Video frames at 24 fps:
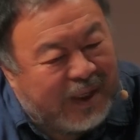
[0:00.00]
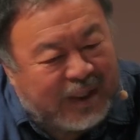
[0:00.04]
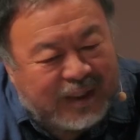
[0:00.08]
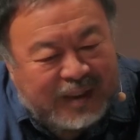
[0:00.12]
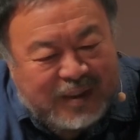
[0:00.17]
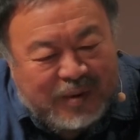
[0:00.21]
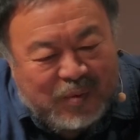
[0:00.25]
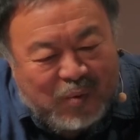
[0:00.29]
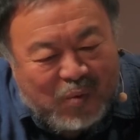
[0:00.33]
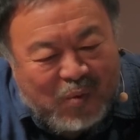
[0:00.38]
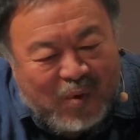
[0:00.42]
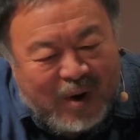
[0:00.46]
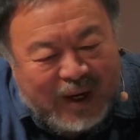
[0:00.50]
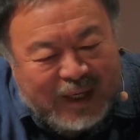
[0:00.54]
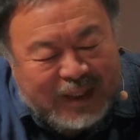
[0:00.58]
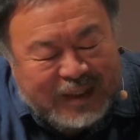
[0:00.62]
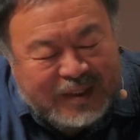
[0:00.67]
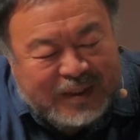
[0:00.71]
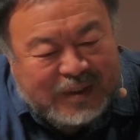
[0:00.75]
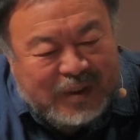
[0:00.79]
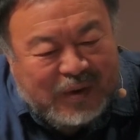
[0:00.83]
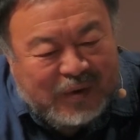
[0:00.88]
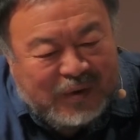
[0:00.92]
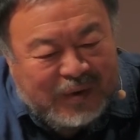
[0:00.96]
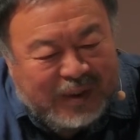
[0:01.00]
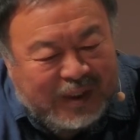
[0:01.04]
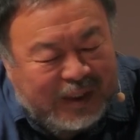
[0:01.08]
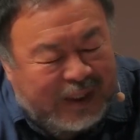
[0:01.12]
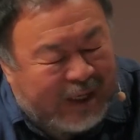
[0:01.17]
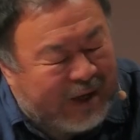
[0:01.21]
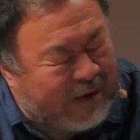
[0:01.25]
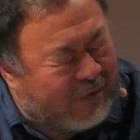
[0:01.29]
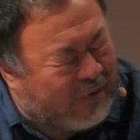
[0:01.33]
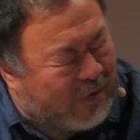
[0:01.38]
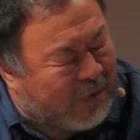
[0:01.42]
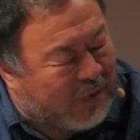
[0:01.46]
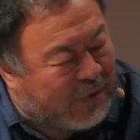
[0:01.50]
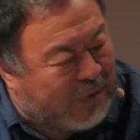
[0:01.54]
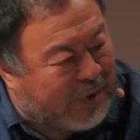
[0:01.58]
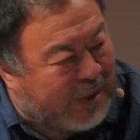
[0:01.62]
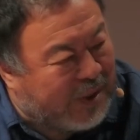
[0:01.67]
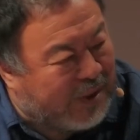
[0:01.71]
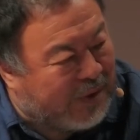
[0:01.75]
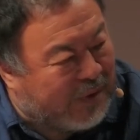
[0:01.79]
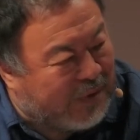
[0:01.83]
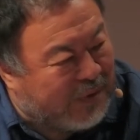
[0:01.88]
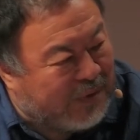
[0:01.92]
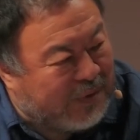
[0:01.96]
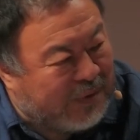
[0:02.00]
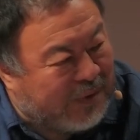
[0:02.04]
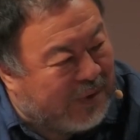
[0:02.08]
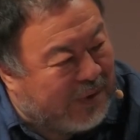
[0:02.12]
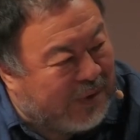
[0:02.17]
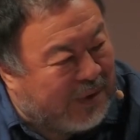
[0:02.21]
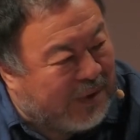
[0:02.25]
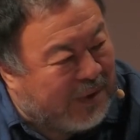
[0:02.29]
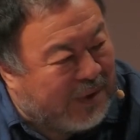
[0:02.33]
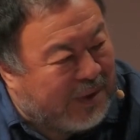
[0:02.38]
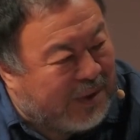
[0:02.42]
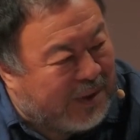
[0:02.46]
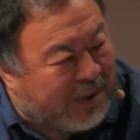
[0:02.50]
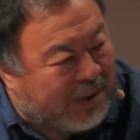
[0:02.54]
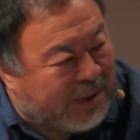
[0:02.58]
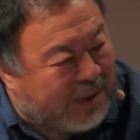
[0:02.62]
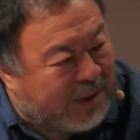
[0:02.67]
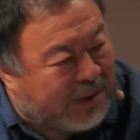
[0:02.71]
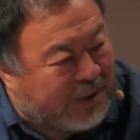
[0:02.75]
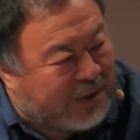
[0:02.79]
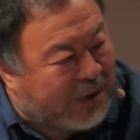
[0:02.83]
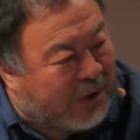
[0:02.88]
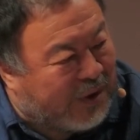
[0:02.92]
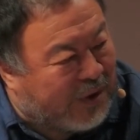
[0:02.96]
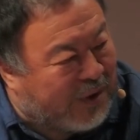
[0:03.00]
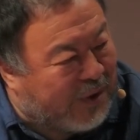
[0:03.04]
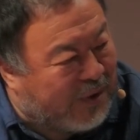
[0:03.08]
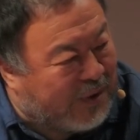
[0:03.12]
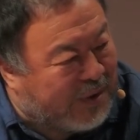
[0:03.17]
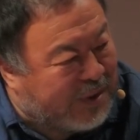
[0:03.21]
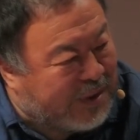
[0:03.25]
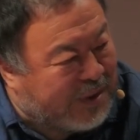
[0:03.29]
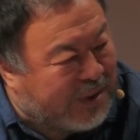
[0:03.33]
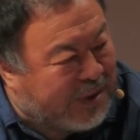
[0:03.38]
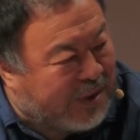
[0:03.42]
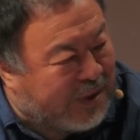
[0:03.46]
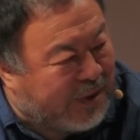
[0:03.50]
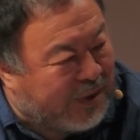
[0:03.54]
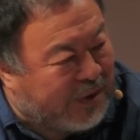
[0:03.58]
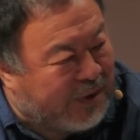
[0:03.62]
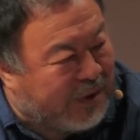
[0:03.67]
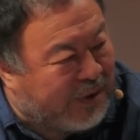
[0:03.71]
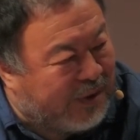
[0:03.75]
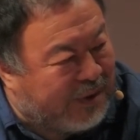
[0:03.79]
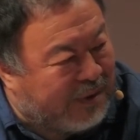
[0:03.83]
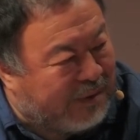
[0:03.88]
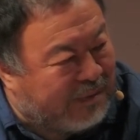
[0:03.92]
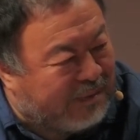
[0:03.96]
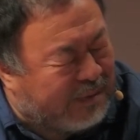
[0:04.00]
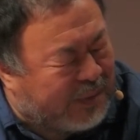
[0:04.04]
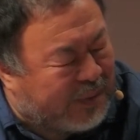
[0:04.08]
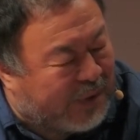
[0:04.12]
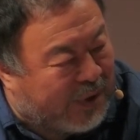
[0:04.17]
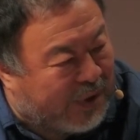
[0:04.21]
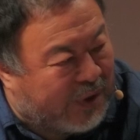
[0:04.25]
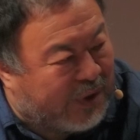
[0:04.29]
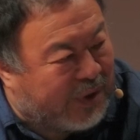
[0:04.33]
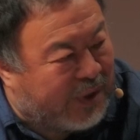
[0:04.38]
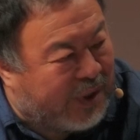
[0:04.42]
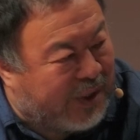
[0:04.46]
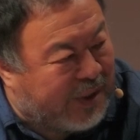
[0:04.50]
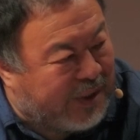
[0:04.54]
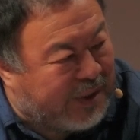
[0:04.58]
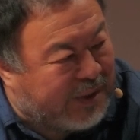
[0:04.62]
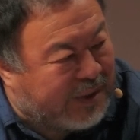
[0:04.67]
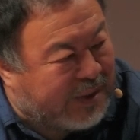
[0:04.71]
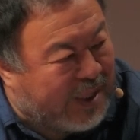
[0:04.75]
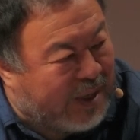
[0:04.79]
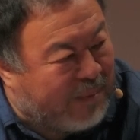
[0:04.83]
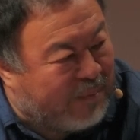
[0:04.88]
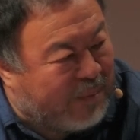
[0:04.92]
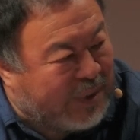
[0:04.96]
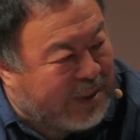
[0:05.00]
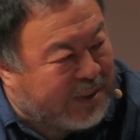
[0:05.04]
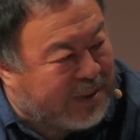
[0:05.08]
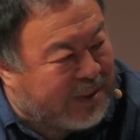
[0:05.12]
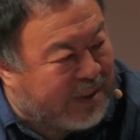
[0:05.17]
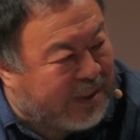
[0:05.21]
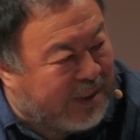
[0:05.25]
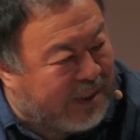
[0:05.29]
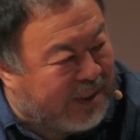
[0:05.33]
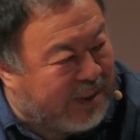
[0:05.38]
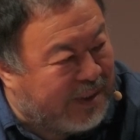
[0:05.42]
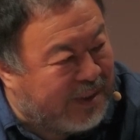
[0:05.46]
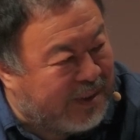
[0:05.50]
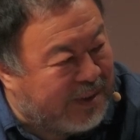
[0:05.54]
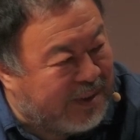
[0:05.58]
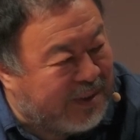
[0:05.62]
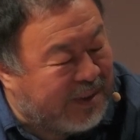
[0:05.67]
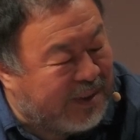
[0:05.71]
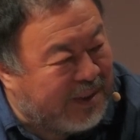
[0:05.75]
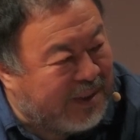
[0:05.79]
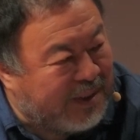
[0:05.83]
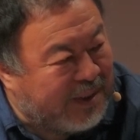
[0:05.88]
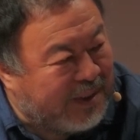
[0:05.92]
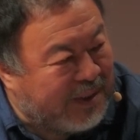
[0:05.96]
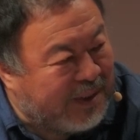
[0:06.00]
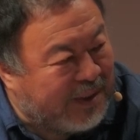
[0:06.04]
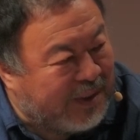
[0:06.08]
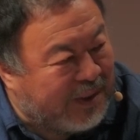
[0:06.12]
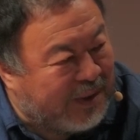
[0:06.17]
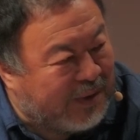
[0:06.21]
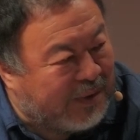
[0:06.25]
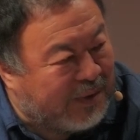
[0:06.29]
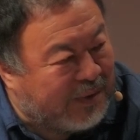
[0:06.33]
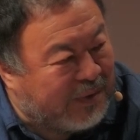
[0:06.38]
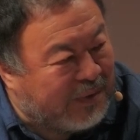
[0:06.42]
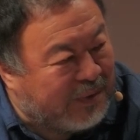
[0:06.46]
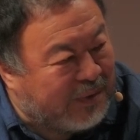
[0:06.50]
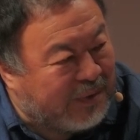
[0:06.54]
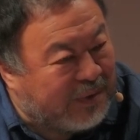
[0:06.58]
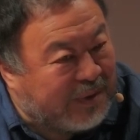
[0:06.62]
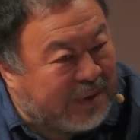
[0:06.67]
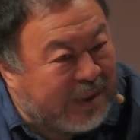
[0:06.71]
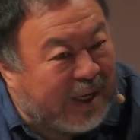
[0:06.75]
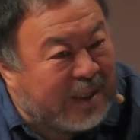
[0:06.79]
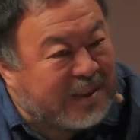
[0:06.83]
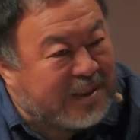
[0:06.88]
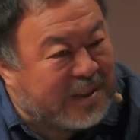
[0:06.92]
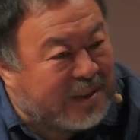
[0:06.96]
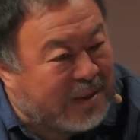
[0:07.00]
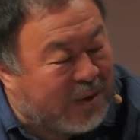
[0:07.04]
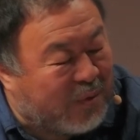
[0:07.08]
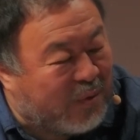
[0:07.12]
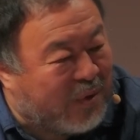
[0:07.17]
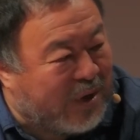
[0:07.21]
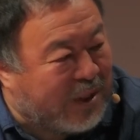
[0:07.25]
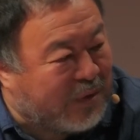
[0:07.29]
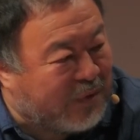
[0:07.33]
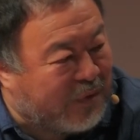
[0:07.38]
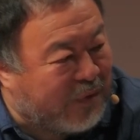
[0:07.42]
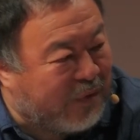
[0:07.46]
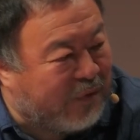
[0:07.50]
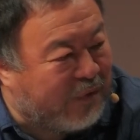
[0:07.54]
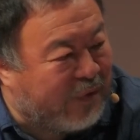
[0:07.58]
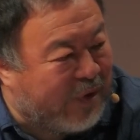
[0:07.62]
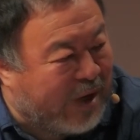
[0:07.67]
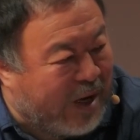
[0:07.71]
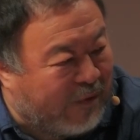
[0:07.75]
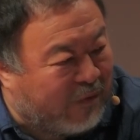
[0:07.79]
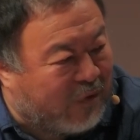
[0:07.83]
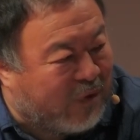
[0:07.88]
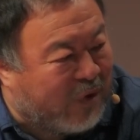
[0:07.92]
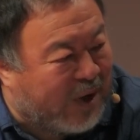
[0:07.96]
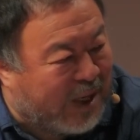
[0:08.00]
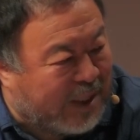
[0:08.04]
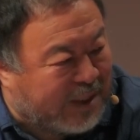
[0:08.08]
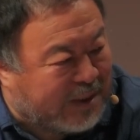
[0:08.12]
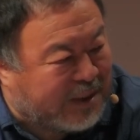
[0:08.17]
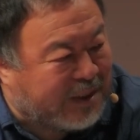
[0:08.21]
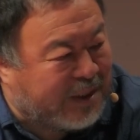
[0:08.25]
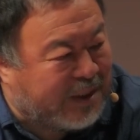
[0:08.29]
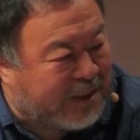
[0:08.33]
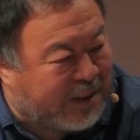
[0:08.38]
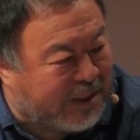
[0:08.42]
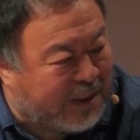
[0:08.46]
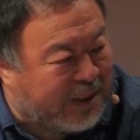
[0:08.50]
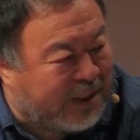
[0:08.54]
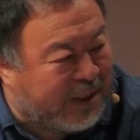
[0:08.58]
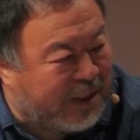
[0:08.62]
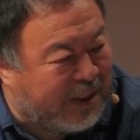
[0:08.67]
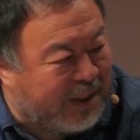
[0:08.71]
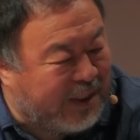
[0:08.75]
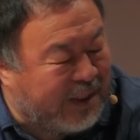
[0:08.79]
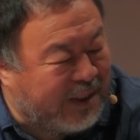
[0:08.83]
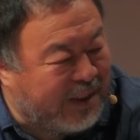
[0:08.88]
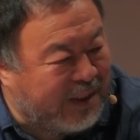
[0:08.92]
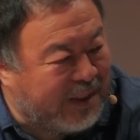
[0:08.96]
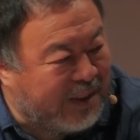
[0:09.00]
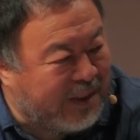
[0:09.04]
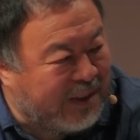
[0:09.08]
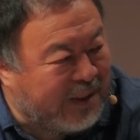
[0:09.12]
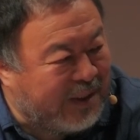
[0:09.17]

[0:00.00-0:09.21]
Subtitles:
Like, why Saudi have to kill a journalist in Turkey's embassy? Mm-hmm. You know, that's the question we have to ask today.